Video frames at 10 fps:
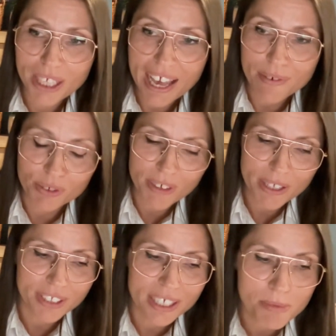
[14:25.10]
have our
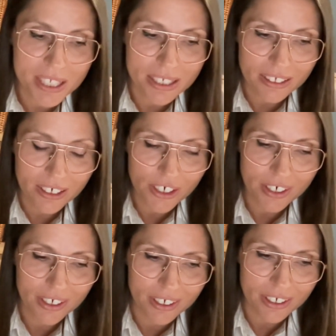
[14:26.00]
roundups and
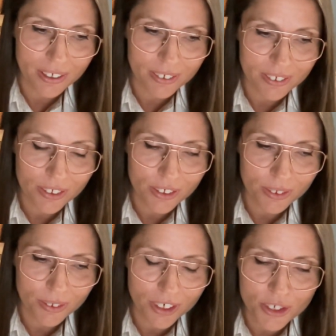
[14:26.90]

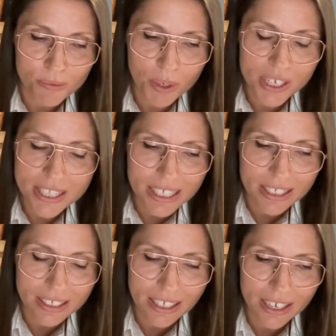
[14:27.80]
our sprints
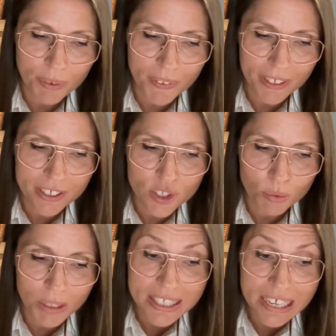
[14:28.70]
and everything. So
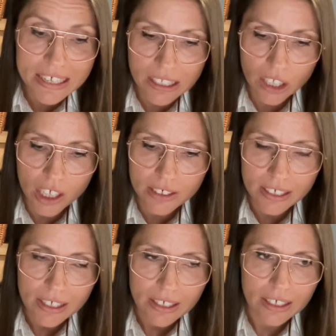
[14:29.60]
we discuss a lot.
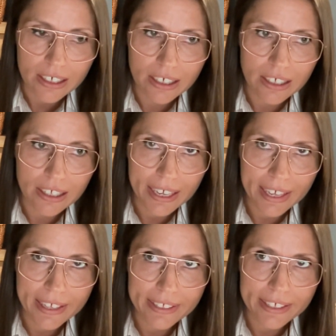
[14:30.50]

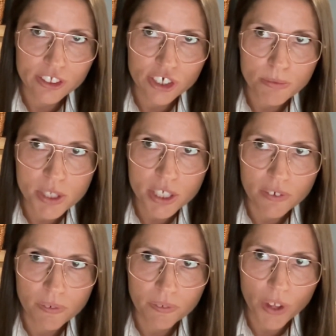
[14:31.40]
And in terms
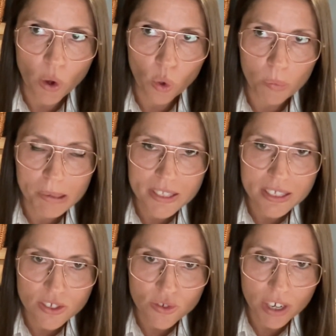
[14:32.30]
of the whole
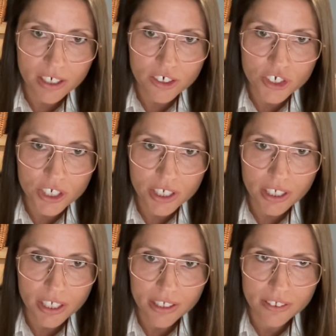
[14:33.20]
business
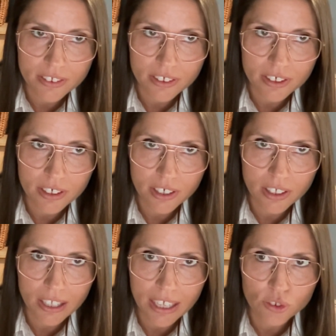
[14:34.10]
strategy, it
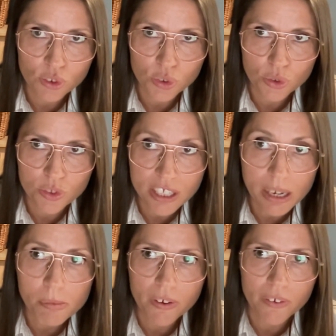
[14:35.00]
led to
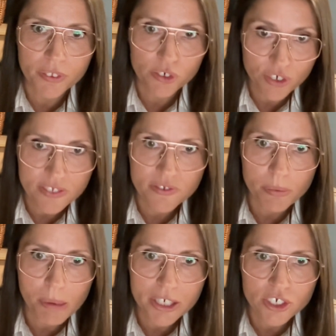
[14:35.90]
some of the
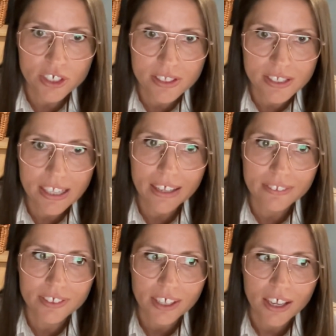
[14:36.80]
transformations
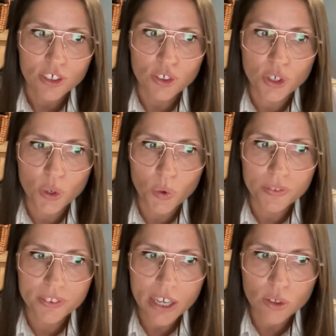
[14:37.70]
that
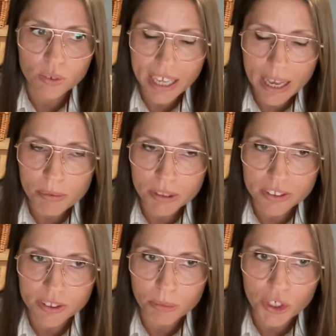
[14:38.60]
not only
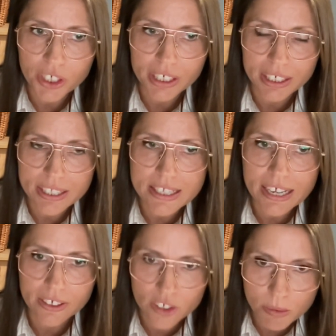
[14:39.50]
happened in marketing and
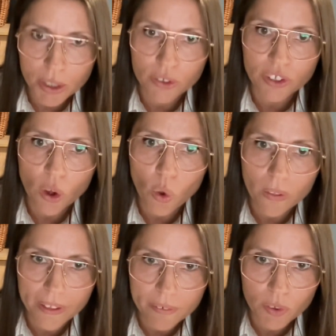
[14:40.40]
sales, but on the
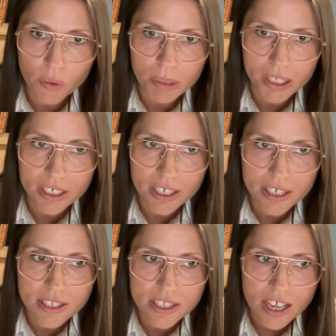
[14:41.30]
whole level,
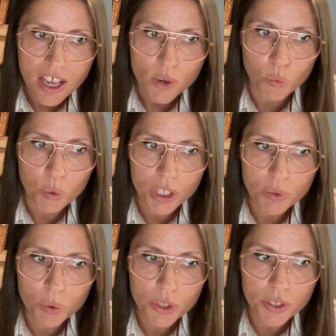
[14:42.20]
because
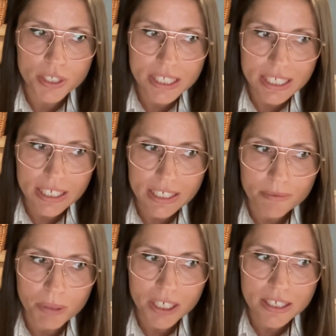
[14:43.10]

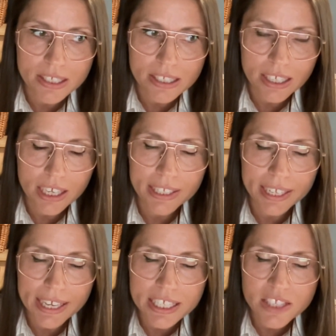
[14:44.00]
it
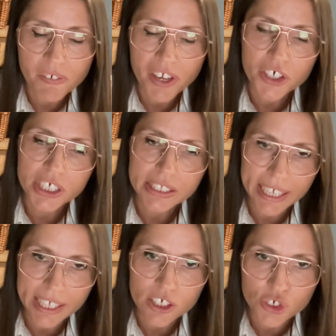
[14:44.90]
is very
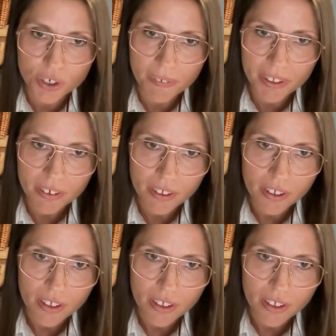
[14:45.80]
data driven.